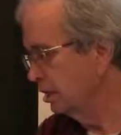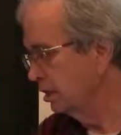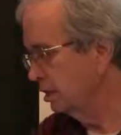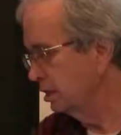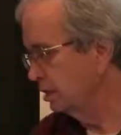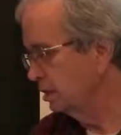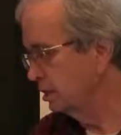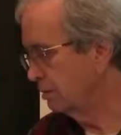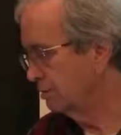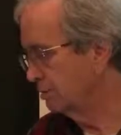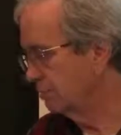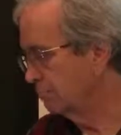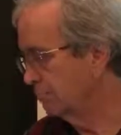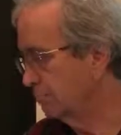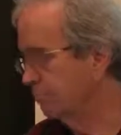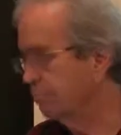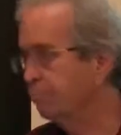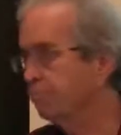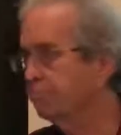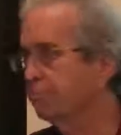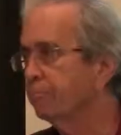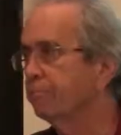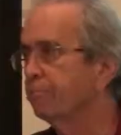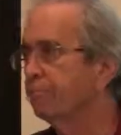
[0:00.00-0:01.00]
um, I, think it,
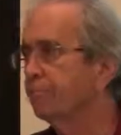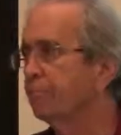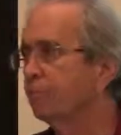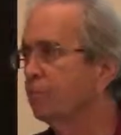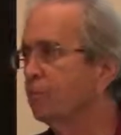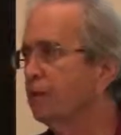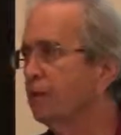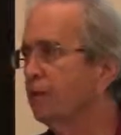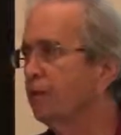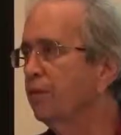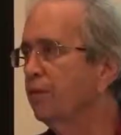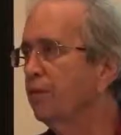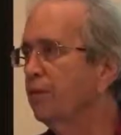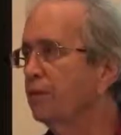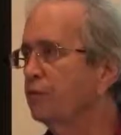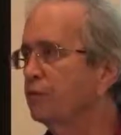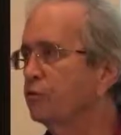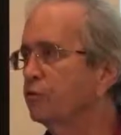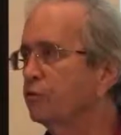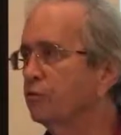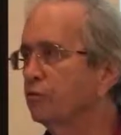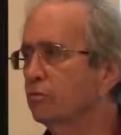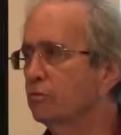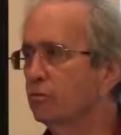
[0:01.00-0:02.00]
the,
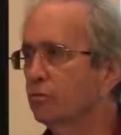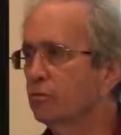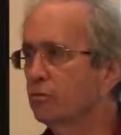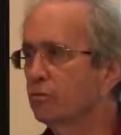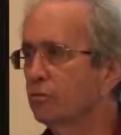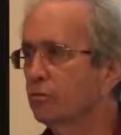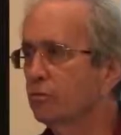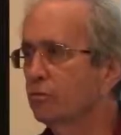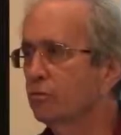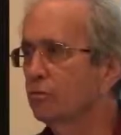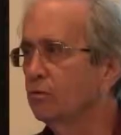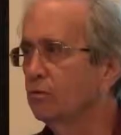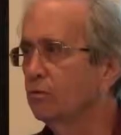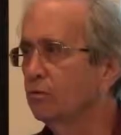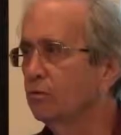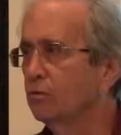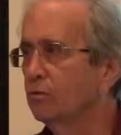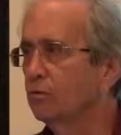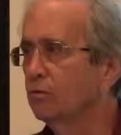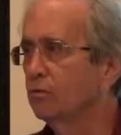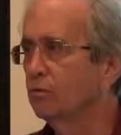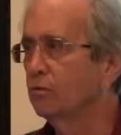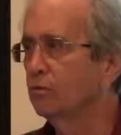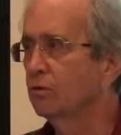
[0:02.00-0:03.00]
I think maybe it
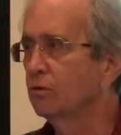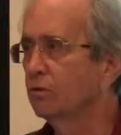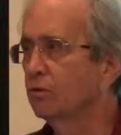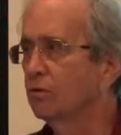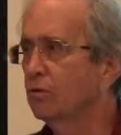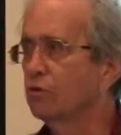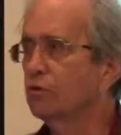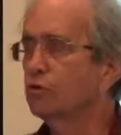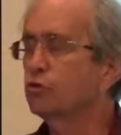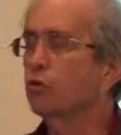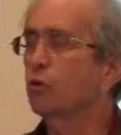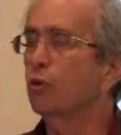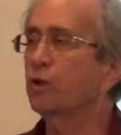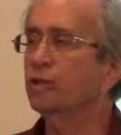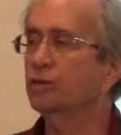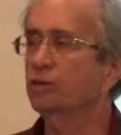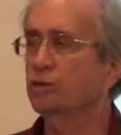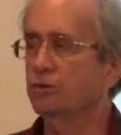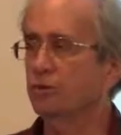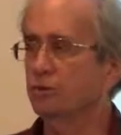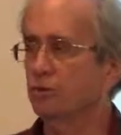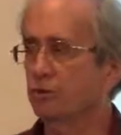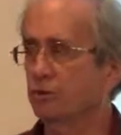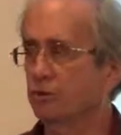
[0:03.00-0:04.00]
is. The
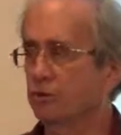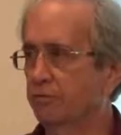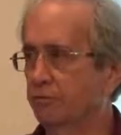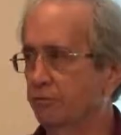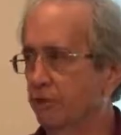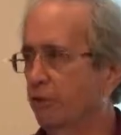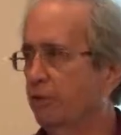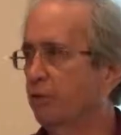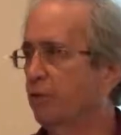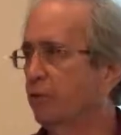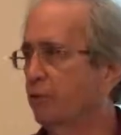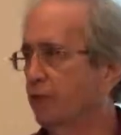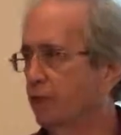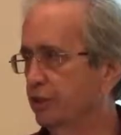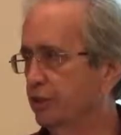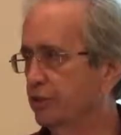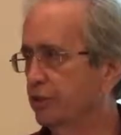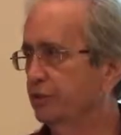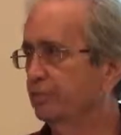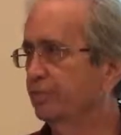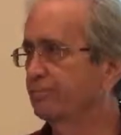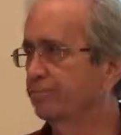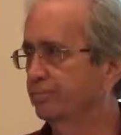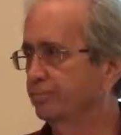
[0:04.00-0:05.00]
choices are very
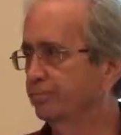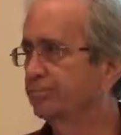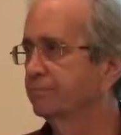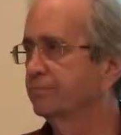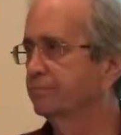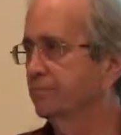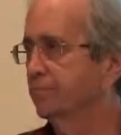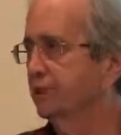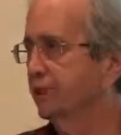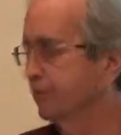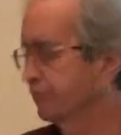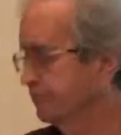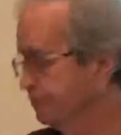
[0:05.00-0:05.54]
rich. Yeah.